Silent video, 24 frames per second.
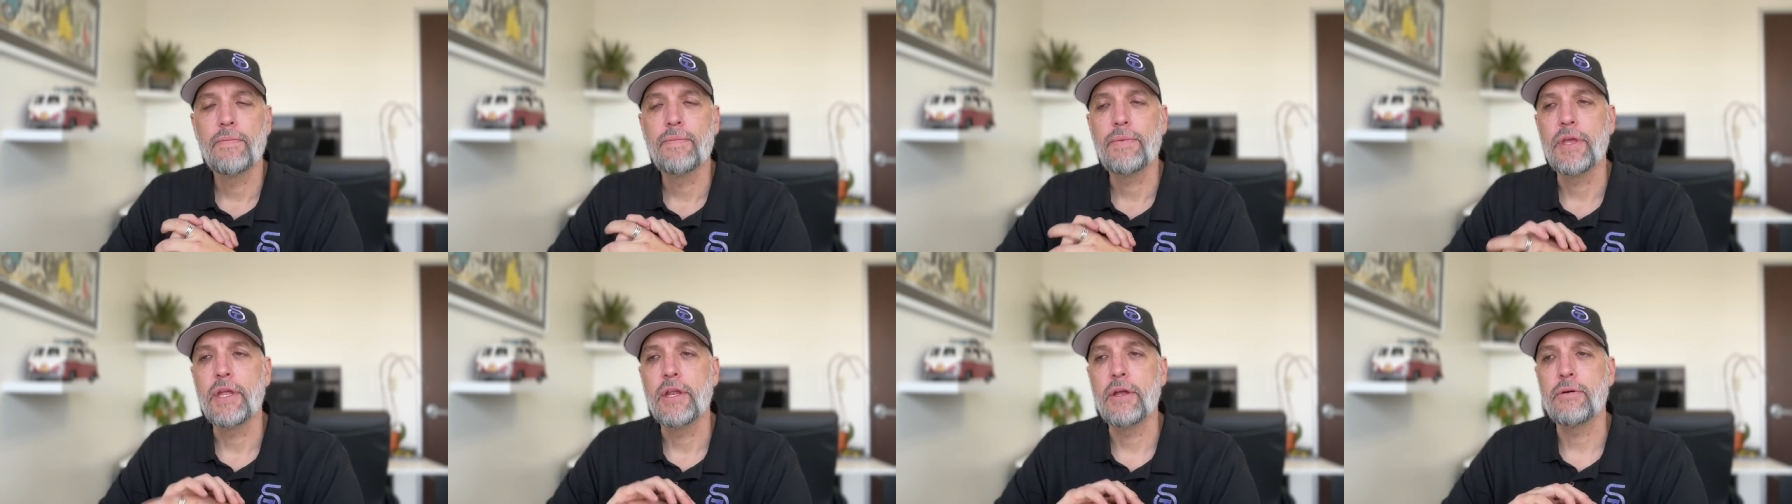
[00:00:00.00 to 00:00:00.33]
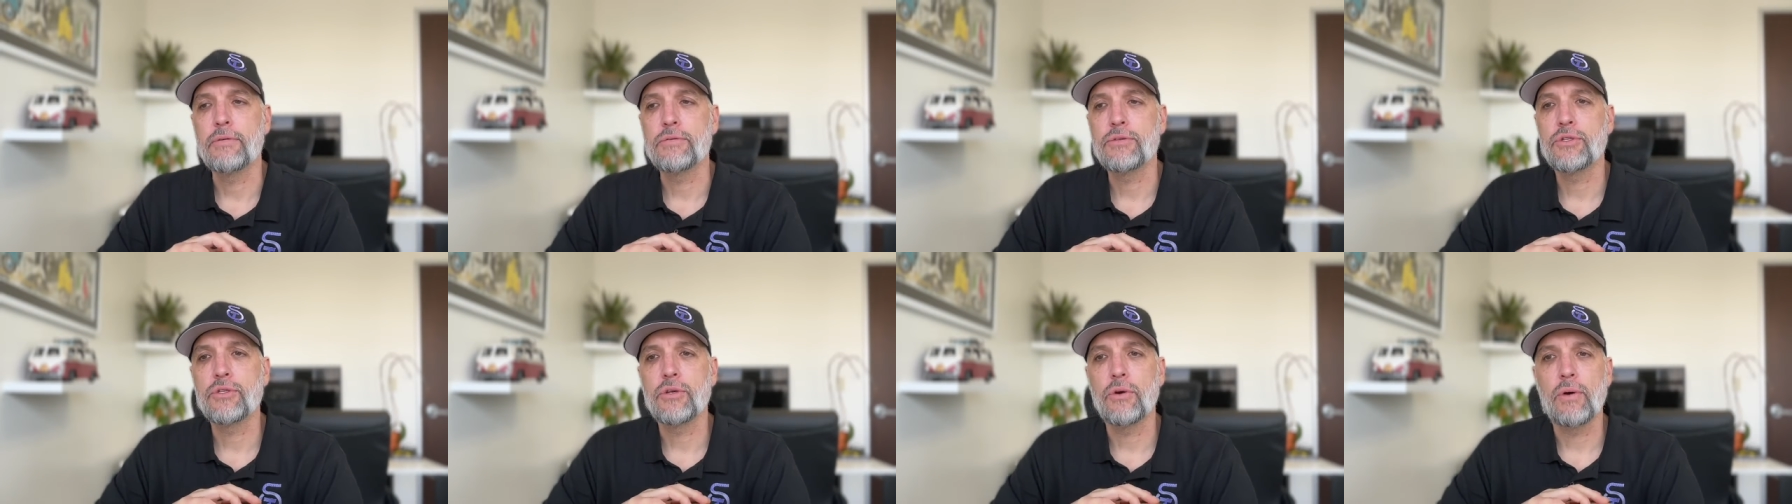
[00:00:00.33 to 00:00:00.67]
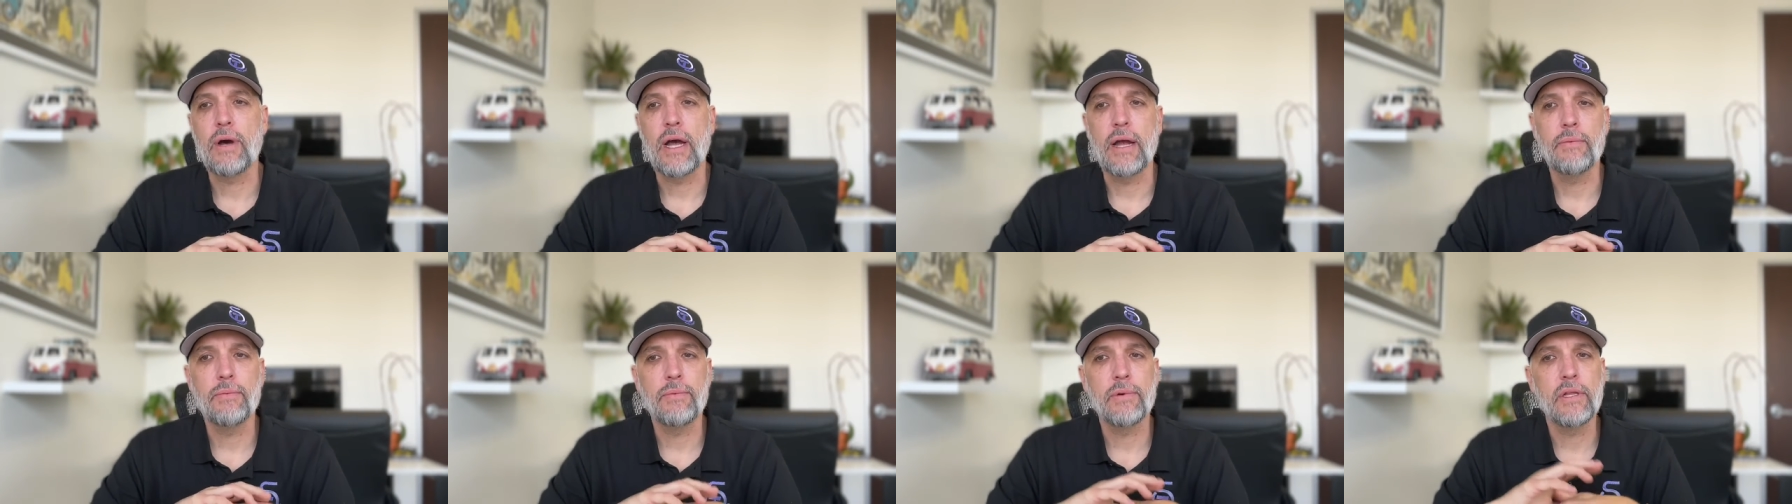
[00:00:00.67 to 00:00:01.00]
You know,
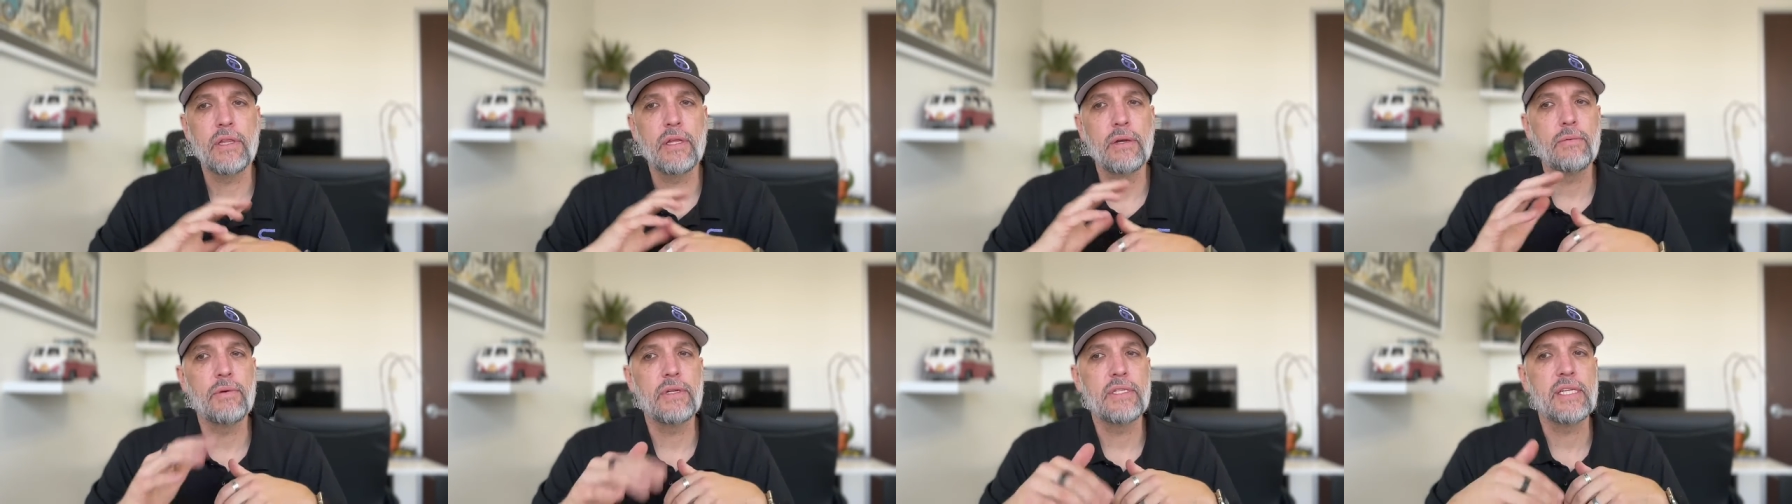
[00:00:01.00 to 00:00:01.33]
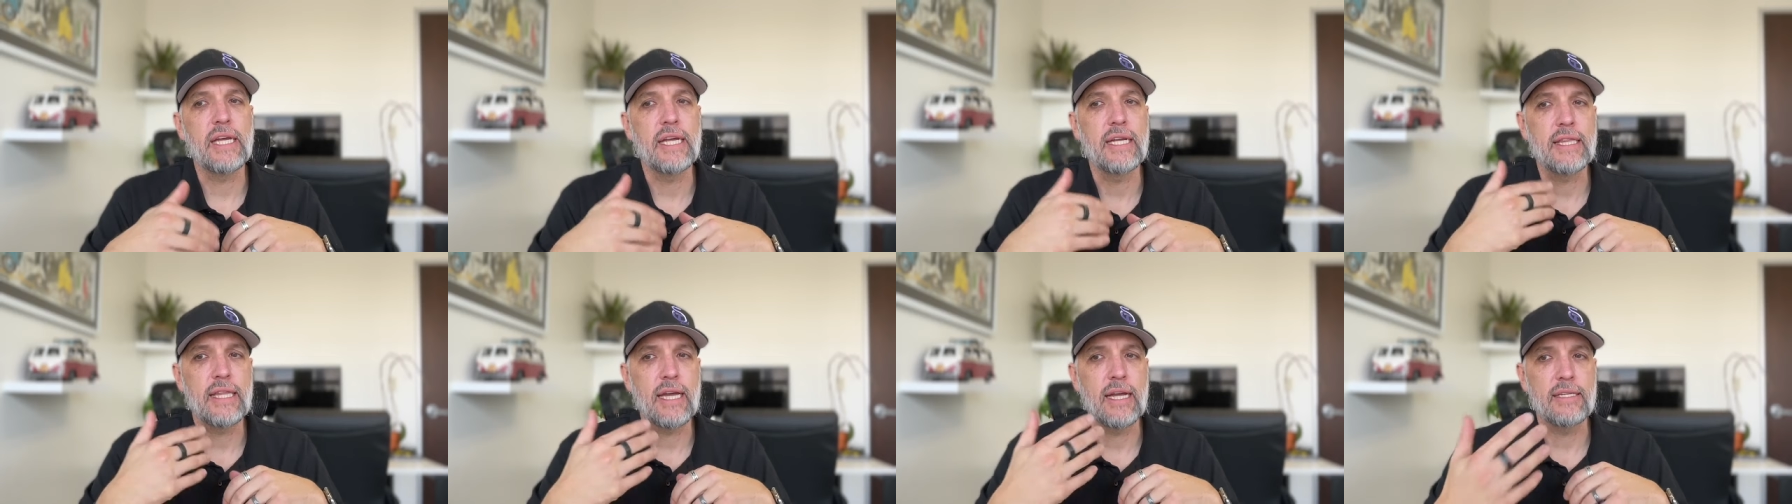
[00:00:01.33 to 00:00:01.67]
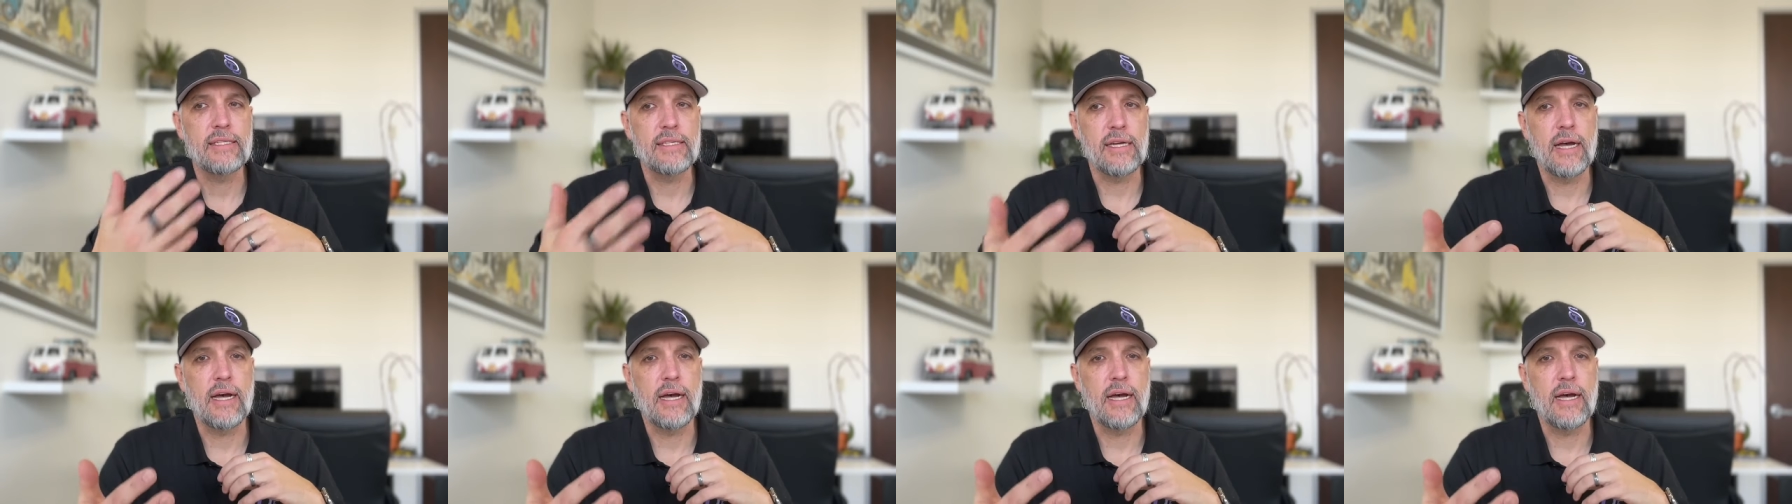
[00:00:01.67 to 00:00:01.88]
so I really would take that